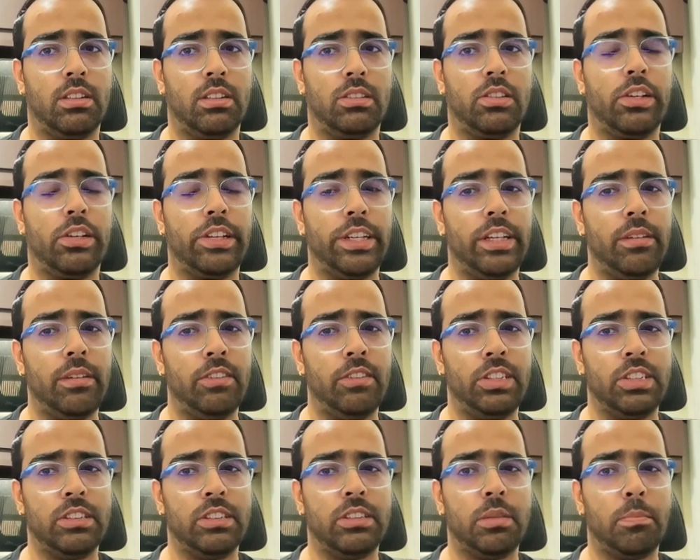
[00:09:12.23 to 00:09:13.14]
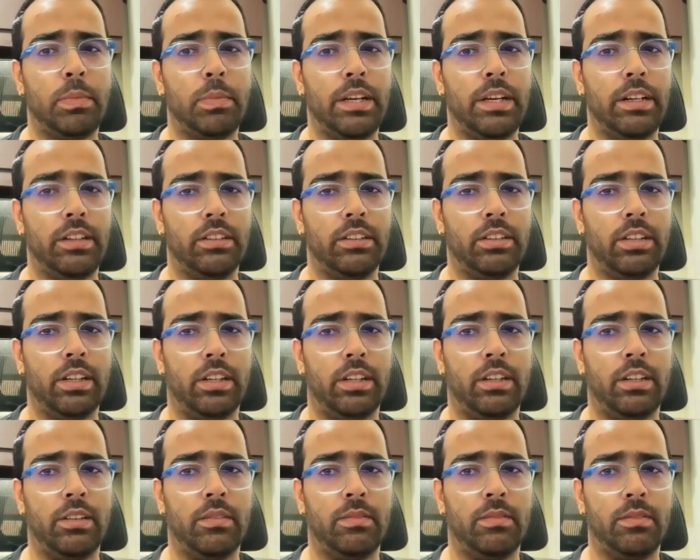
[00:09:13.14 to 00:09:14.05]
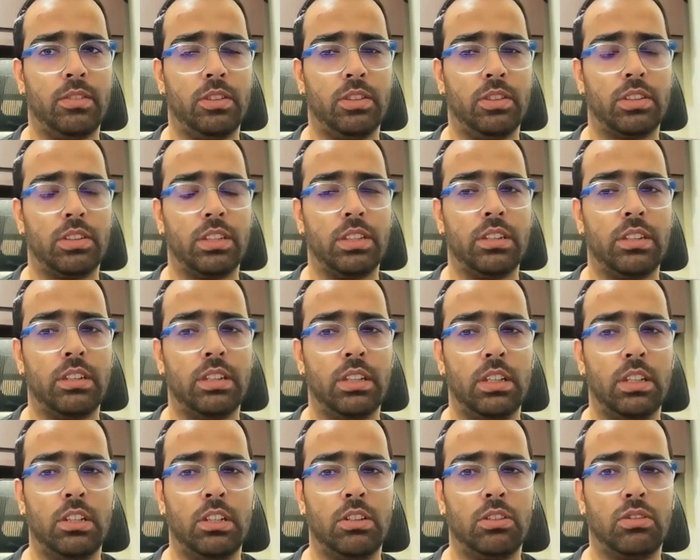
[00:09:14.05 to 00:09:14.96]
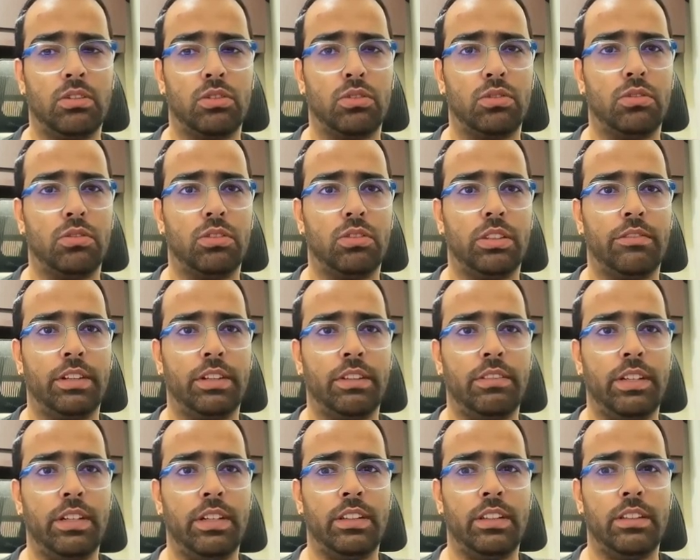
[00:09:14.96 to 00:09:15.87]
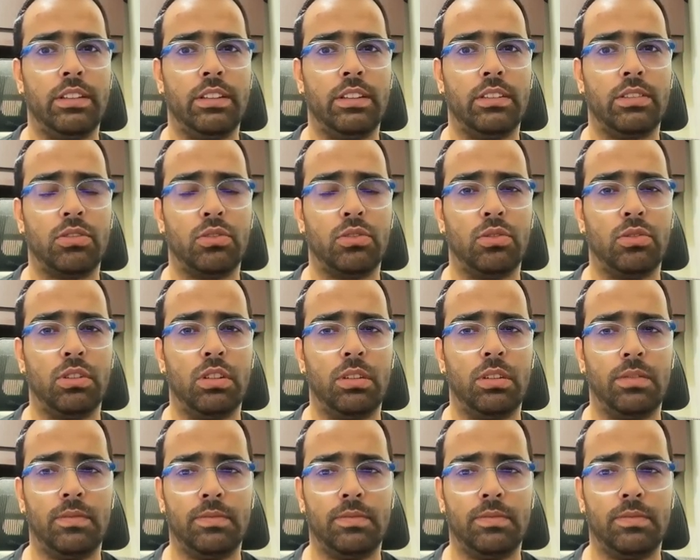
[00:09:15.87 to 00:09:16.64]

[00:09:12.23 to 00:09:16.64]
3, which is the parent thread. Okay. So if I will run this code,